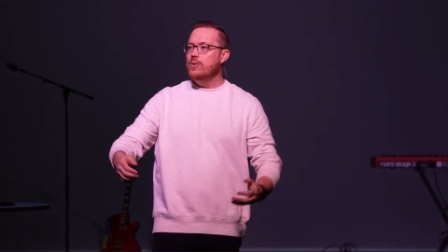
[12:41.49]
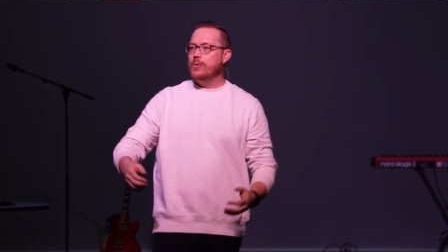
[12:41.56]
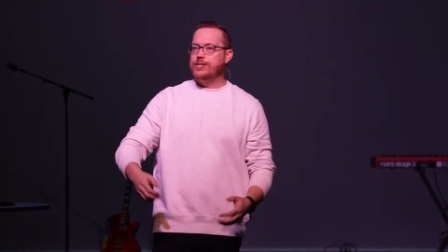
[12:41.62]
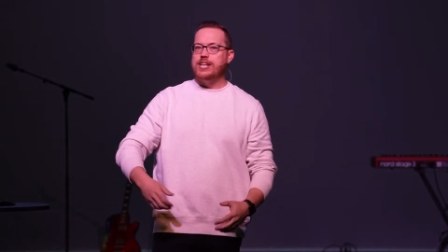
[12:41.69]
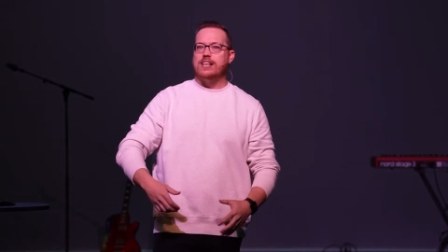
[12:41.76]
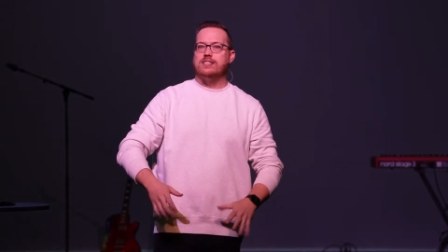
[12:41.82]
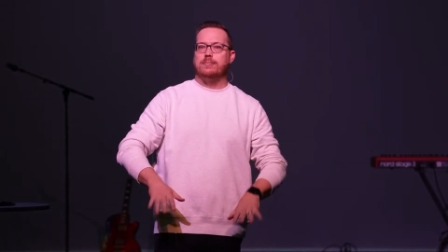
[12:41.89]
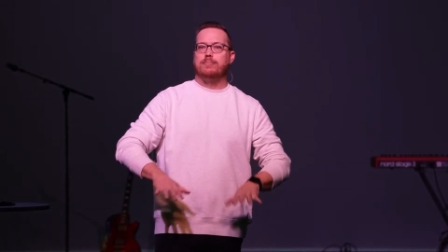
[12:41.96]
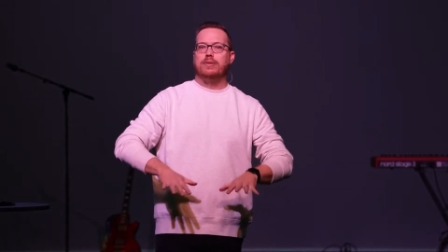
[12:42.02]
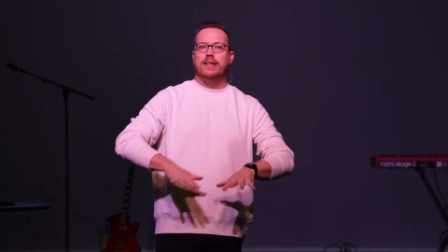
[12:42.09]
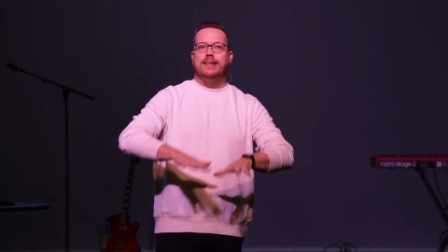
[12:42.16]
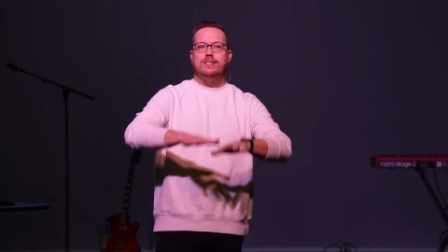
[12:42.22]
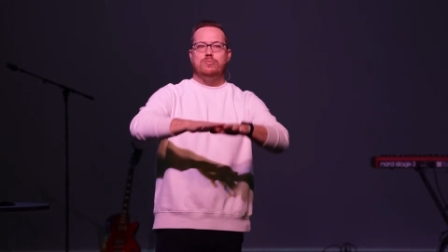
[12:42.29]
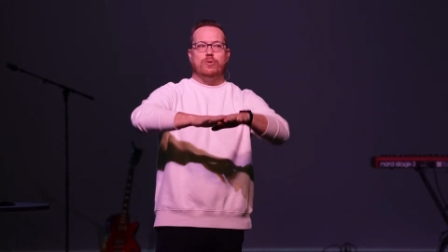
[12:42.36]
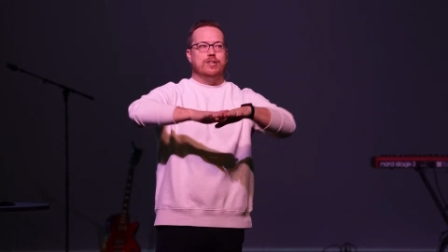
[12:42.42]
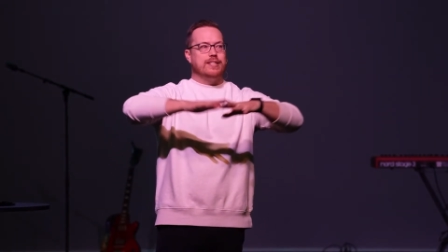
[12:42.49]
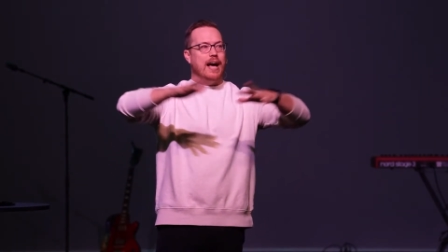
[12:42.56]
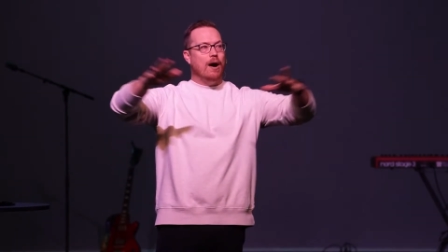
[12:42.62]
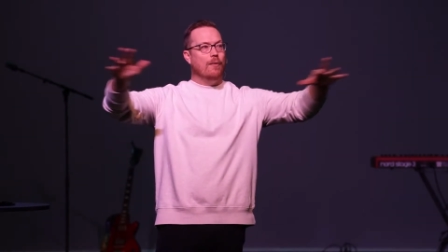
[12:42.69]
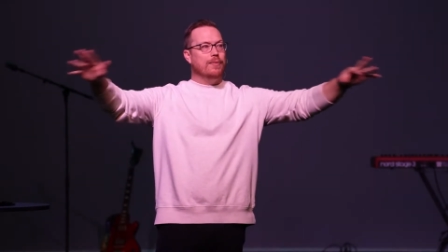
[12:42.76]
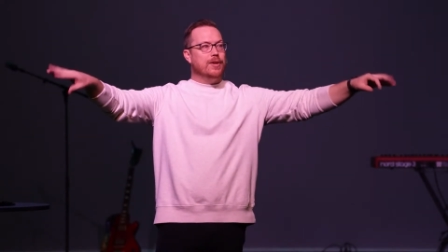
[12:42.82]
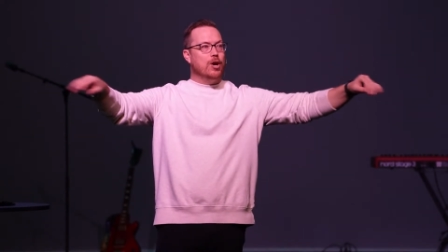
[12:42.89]
which has a place where it's
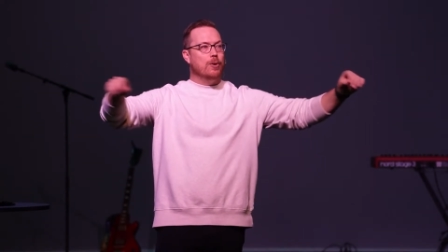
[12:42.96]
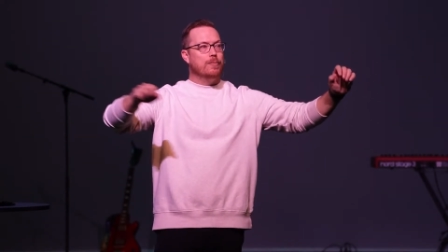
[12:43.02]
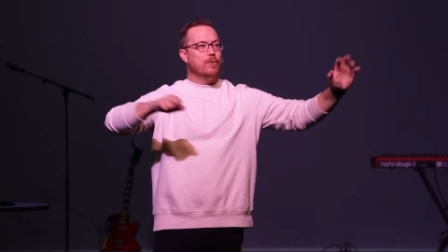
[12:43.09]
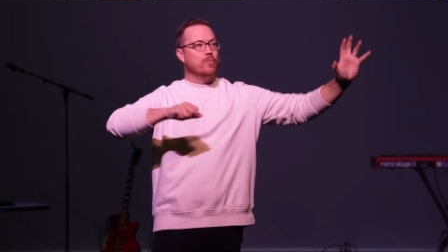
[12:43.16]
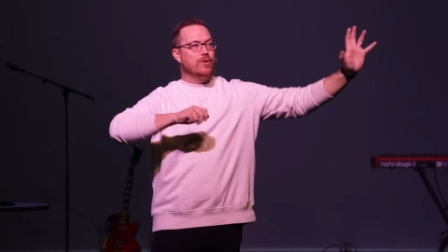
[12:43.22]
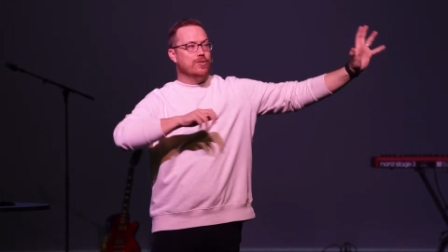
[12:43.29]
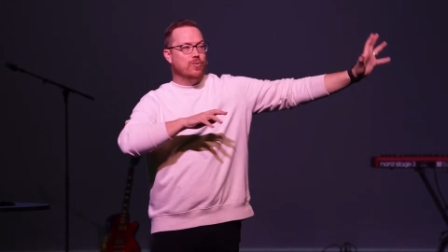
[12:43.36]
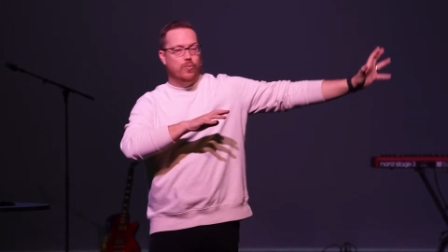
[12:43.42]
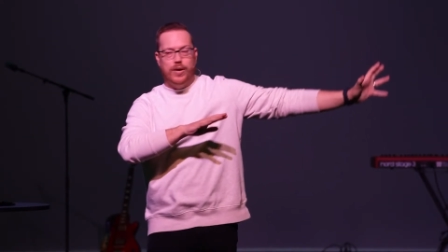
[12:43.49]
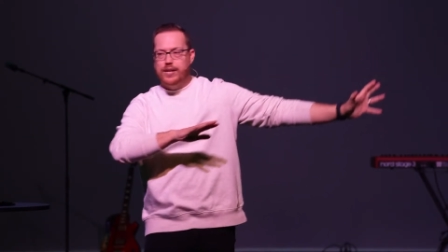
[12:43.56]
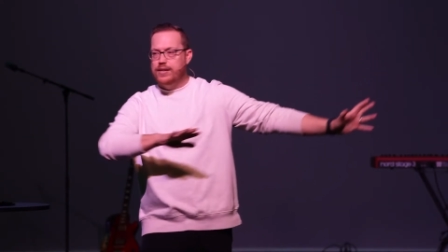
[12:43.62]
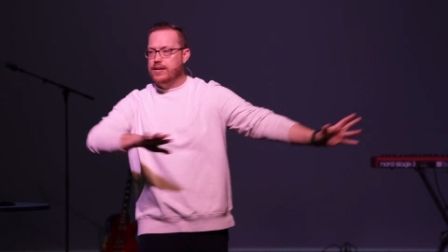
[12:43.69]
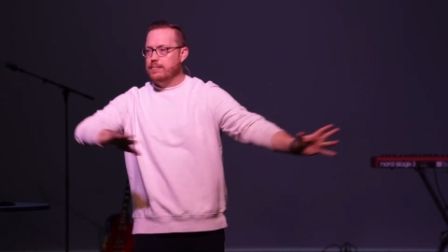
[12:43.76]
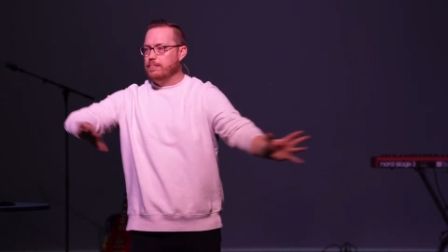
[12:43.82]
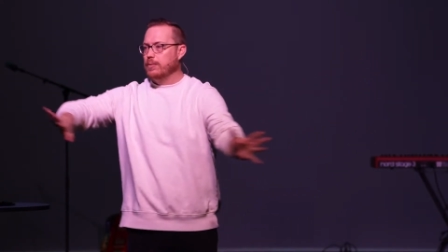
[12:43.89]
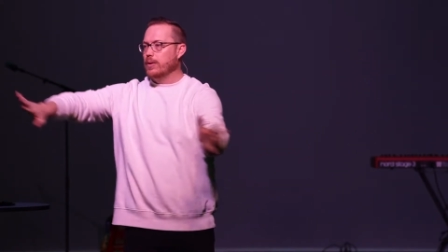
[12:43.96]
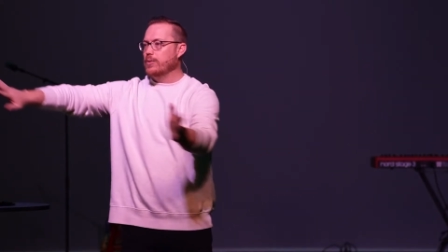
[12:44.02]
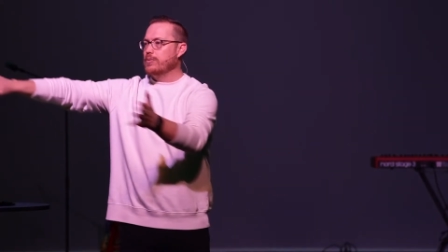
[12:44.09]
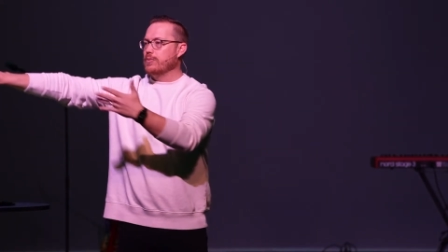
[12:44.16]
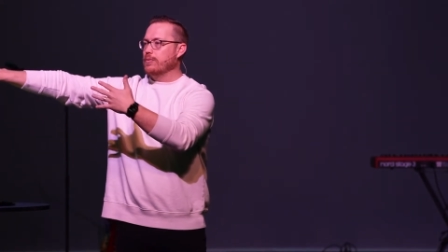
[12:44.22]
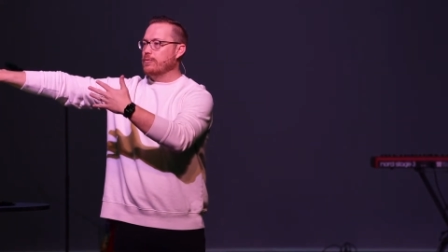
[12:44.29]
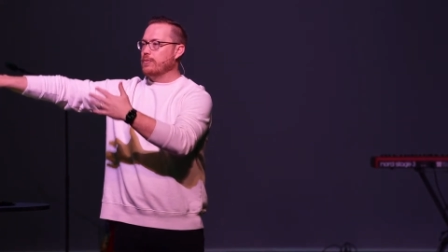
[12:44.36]
out in the open where the wind can
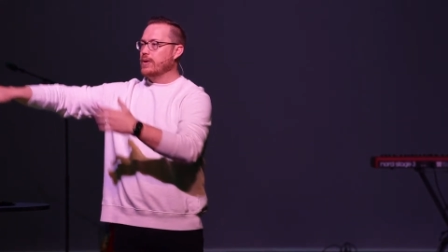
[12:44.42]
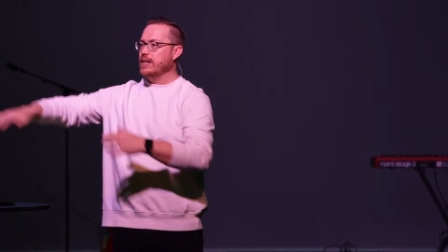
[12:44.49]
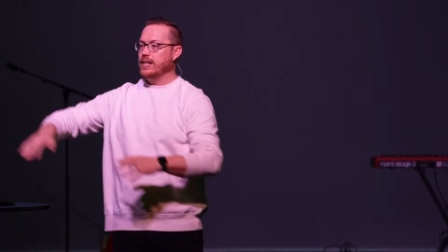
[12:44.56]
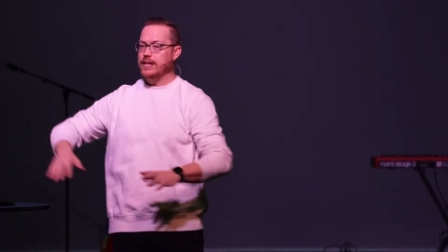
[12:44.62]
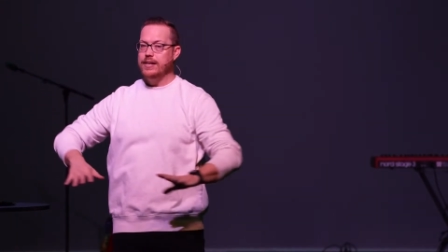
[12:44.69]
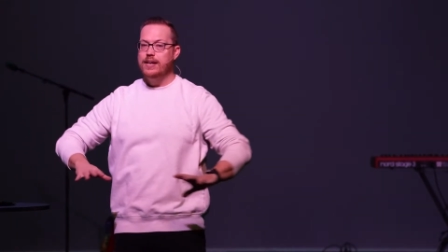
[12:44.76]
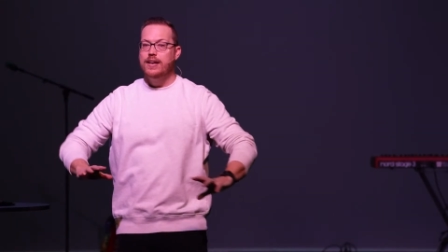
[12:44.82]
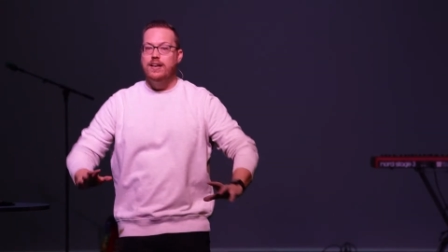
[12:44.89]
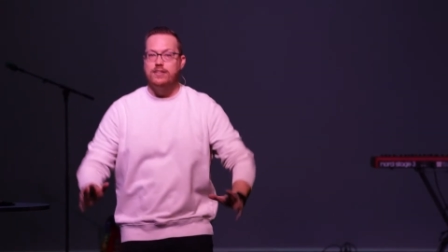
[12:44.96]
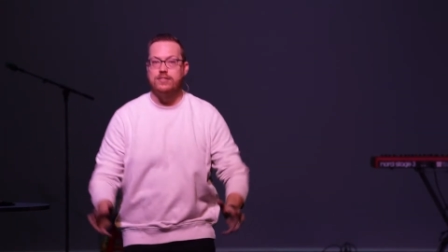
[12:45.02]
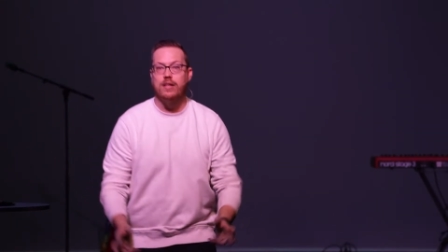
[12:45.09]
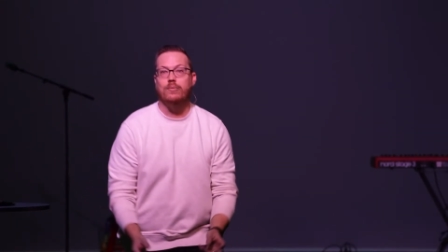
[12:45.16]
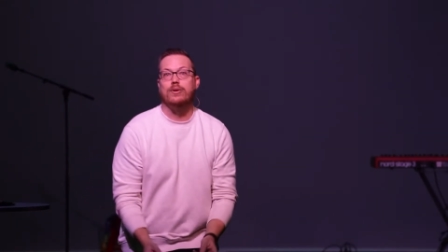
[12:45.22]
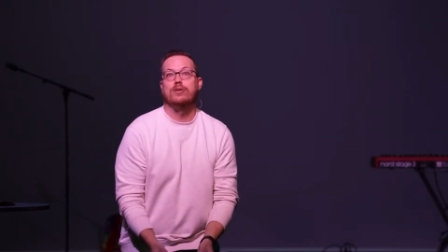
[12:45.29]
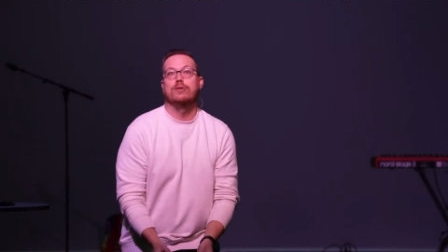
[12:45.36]
blow through freely, so that